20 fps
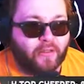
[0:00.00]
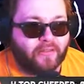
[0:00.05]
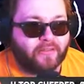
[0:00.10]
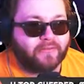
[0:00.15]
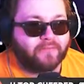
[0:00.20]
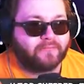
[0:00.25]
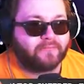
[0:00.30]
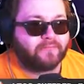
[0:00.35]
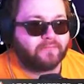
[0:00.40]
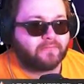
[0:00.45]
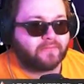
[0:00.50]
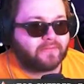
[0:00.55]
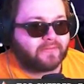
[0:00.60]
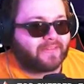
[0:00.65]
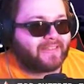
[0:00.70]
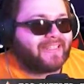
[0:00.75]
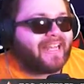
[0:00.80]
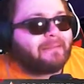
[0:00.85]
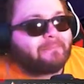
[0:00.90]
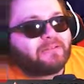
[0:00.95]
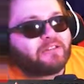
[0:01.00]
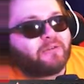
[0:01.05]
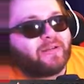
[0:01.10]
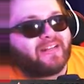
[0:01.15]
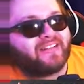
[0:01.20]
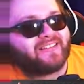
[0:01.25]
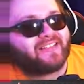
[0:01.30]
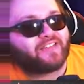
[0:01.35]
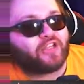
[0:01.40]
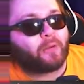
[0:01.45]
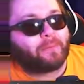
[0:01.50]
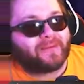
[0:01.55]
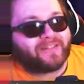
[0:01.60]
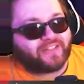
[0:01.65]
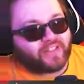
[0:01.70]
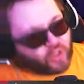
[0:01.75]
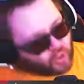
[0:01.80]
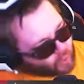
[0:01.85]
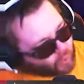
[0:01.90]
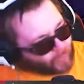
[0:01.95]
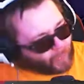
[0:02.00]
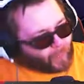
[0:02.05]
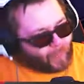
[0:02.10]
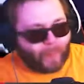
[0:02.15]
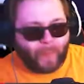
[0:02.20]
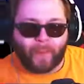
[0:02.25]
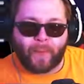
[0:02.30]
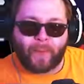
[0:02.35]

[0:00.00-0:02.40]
And look, the gate between us is opened.